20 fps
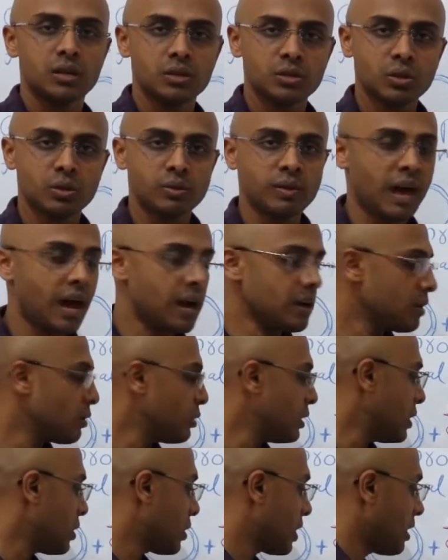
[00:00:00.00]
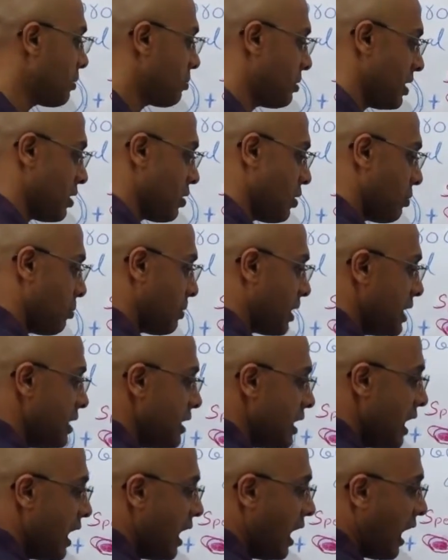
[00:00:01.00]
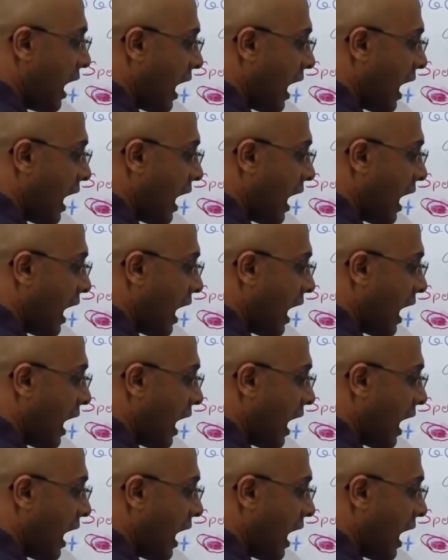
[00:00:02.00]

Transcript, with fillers: So that you need to keep in your mind.